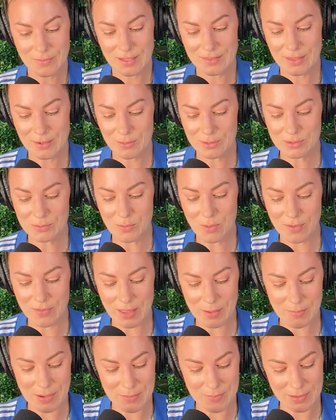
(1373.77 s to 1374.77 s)
There was one
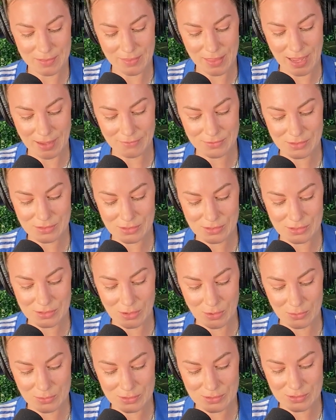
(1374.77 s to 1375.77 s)
that made me laugh
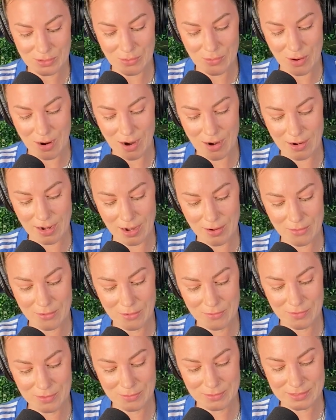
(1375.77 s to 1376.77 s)
so hard. I don't
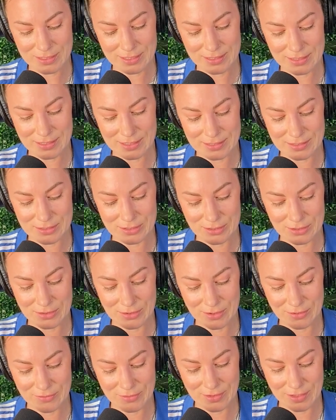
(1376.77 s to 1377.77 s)
know if it was in this
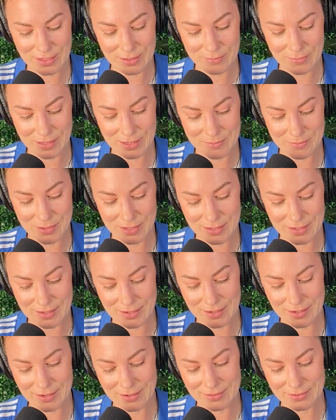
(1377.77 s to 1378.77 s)
journal. I feel like it might have been in
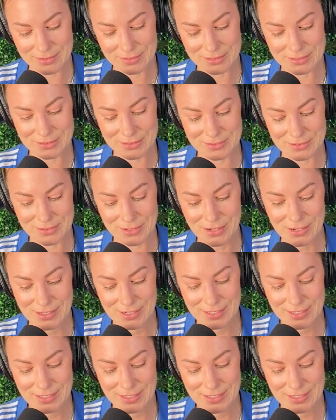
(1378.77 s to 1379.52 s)
another journal.